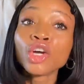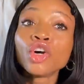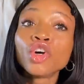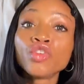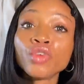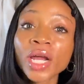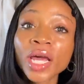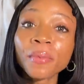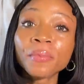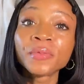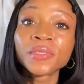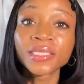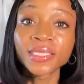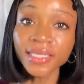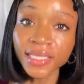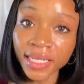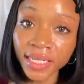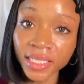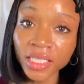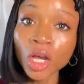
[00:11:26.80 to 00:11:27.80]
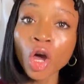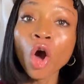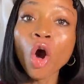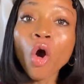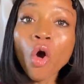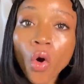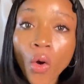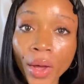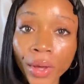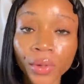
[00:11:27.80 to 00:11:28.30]
Grape seed
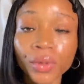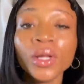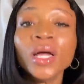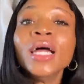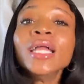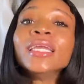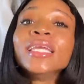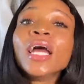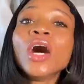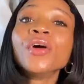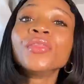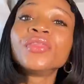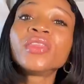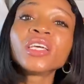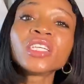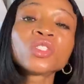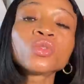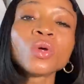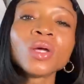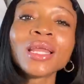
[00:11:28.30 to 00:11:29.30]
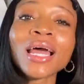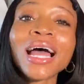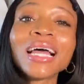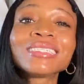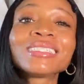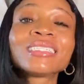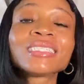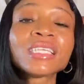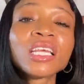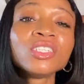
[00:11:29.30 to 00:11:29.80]
oil. Now, this one
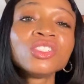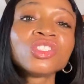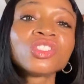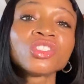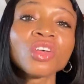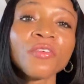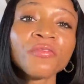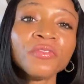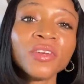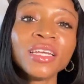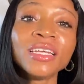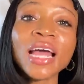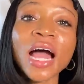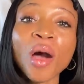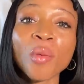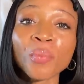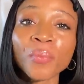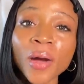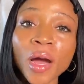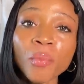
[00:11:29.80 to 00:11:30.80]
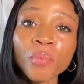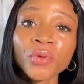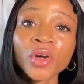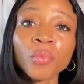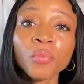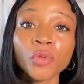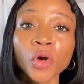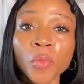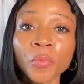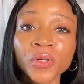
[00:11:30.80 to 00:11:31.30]
has skin softening and
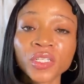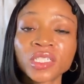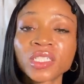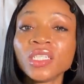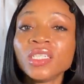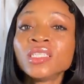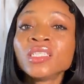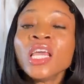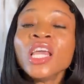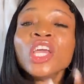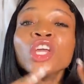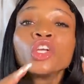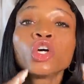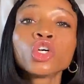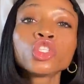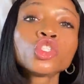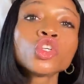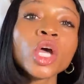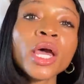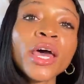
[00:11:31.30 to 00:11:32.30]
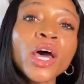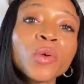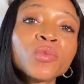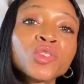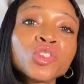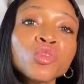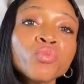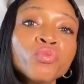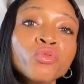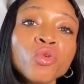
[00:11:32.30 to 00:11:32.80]
pampering properties. It also
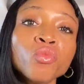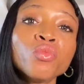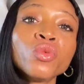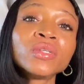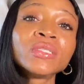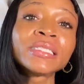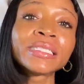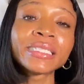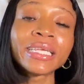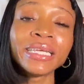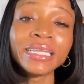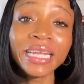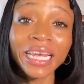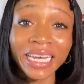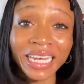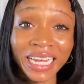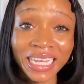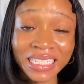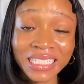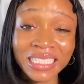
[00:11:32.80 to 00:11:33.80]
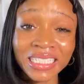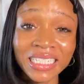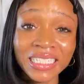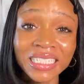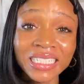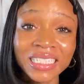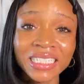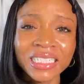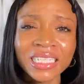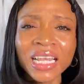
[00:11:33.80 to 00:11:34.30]
helps to promote skin
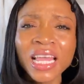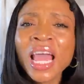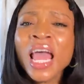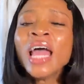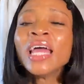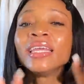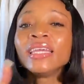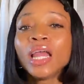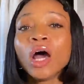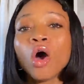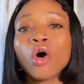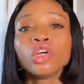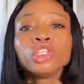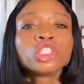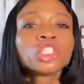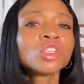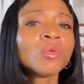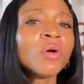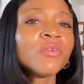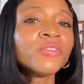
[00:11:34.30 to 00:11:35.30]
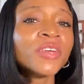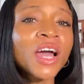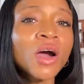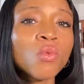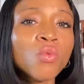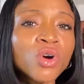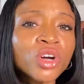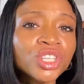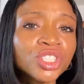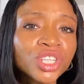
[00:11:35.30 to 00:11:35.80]
elasticity. Now, some of you are
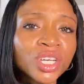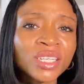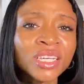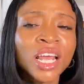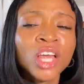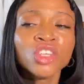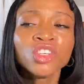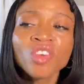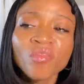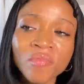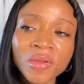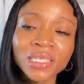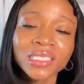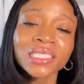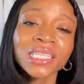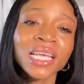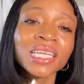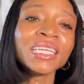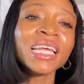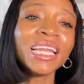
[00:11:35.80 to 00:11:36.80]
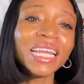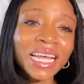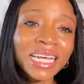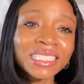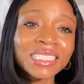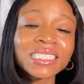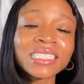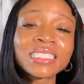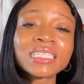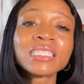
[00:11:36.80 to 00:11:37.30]
wondering, you've been saying
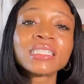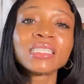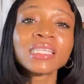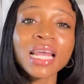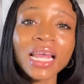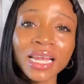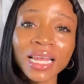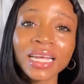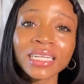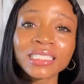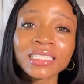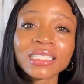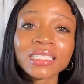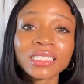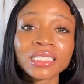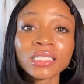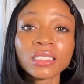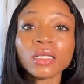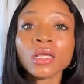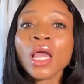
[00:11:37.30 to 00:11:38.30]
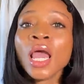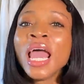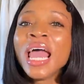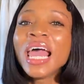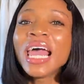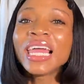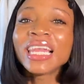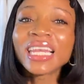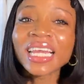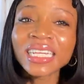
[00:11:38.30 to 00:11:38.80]
elasticity, elasticity.
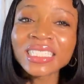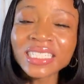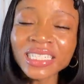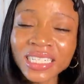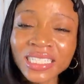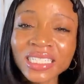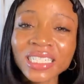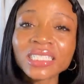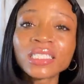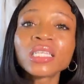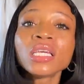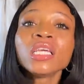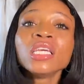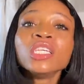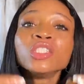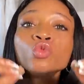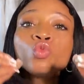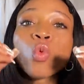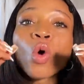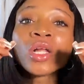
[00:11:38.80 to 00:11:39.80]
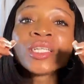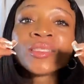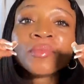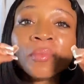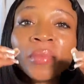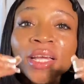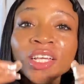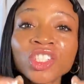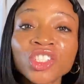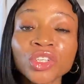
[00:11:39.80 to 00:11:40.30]
Elasticity is what
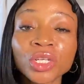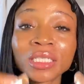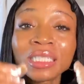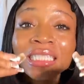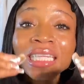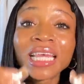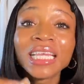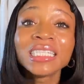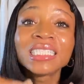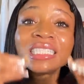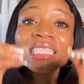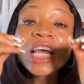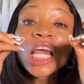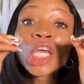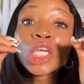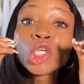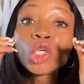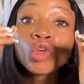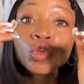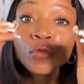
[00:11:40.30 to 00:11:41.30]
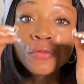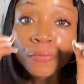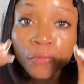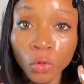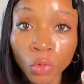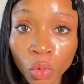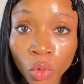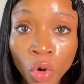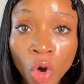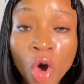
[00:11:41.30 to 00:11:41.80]
makes your skin stay
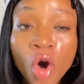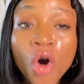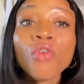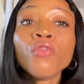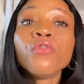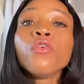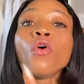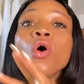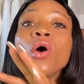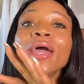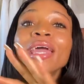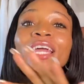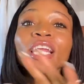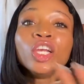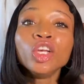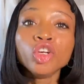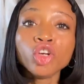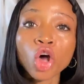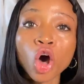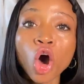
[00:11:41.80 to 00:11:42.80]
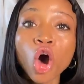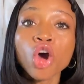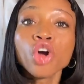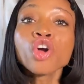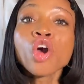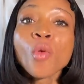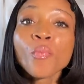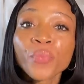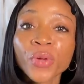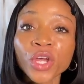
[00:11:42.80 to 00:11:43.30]
youthful for a
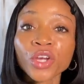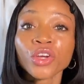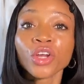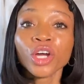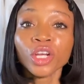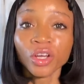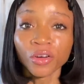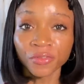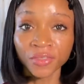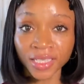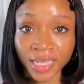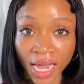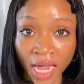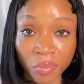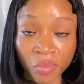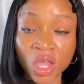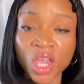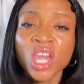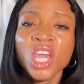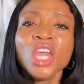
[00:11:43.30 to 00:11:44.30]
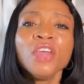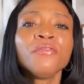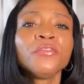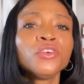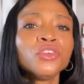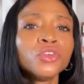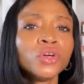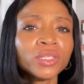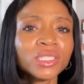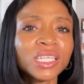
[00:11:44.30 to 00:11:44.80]
long period of time. If
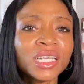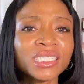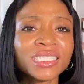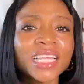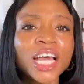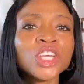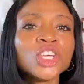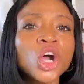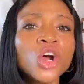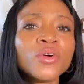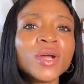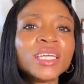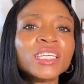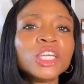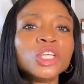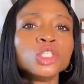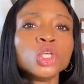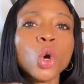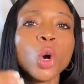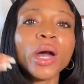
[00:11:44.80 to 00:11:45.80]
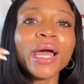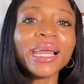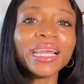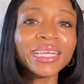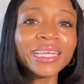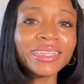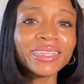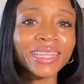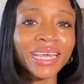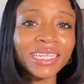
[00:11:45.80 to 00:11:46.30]
you notice that you're already in your
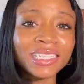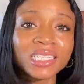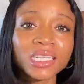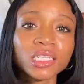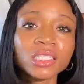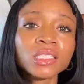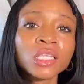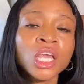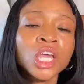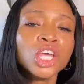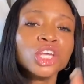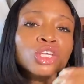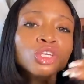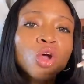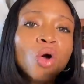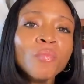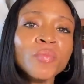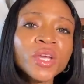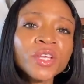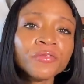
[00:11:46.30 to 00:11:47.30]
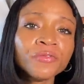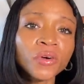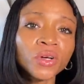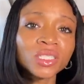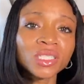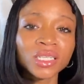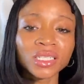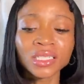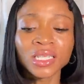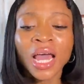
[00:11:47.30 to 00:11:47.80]
early 30s, in your mid
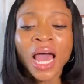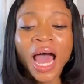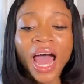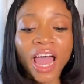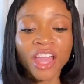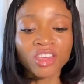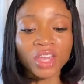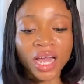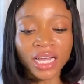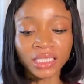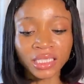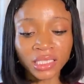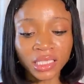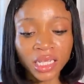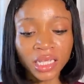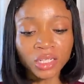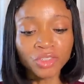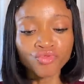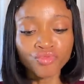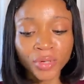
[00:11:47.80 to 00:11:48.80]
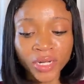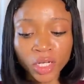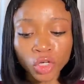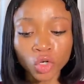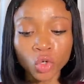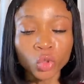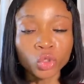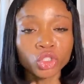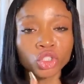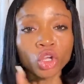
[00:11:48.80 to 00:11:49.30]
40s, and you are seeing
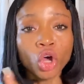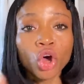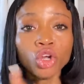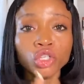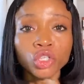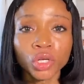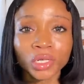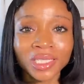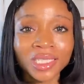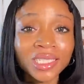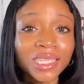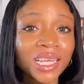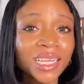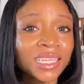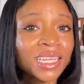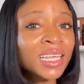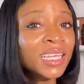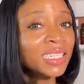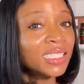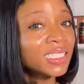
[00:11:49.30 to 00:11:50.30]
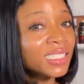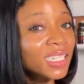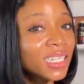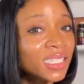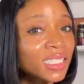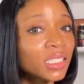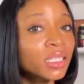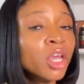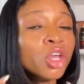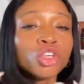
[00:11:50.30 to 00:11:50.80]
wrinkles on your skin,
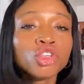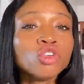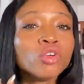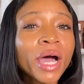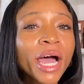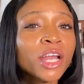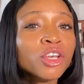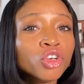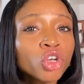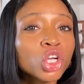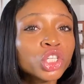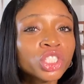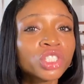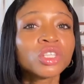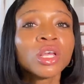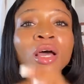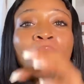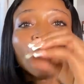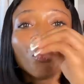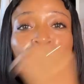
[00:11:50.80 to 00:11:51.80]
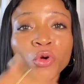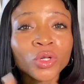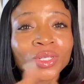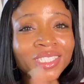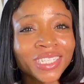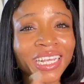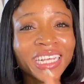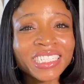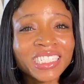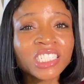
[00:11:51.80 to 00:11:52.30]
sis, you are not
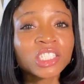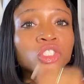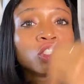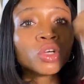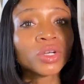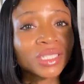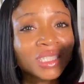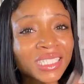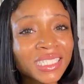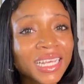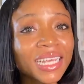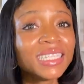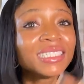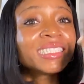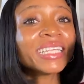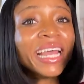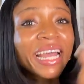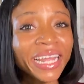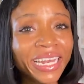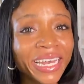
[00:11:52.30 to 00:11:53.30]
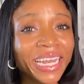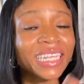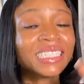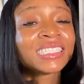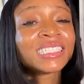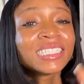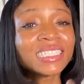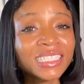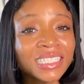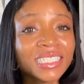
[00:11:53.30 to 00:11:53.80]
protecting your skin's
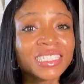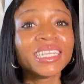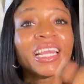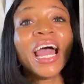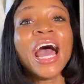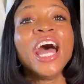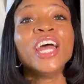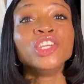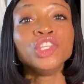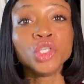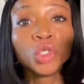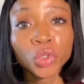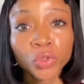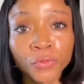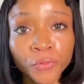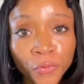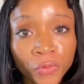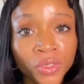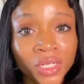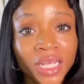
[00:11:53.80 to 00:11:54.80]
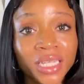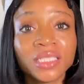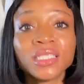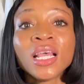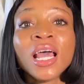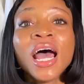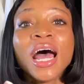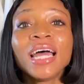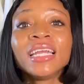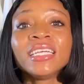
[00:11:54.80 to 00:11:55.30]
elasticity and youthfulness.
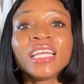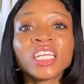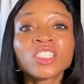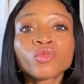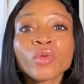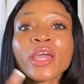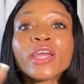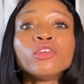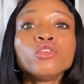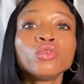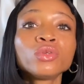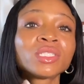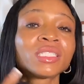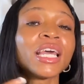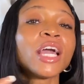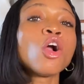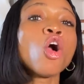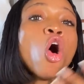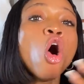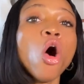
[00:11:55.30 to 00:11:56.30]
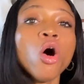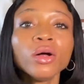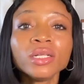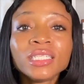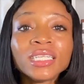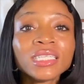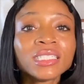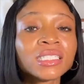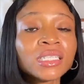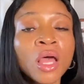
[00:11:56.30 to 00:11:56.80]
And that's why it looks like all
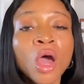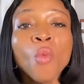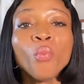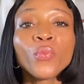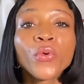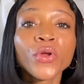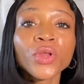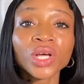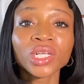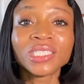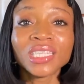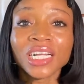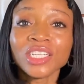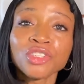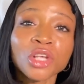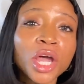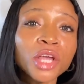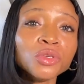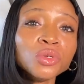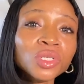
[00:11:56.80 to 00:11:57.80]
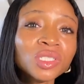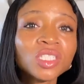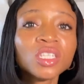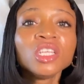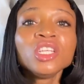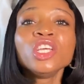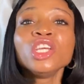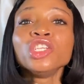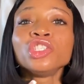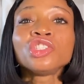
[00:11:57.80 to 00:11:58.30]
these products that you are
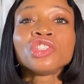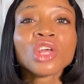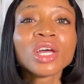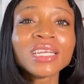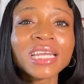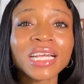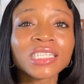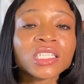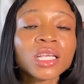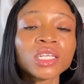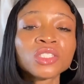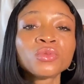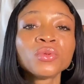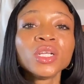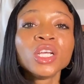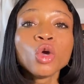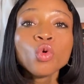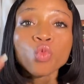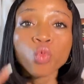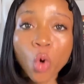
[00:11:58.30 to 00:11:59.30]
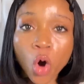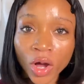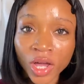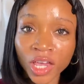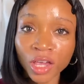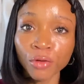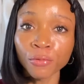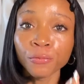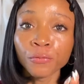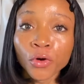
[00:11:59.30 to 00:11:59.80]
using is not necessarily
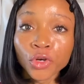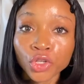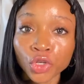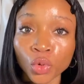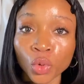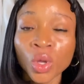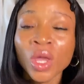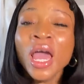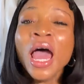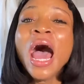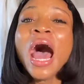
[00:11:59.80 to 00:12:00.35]
working for you.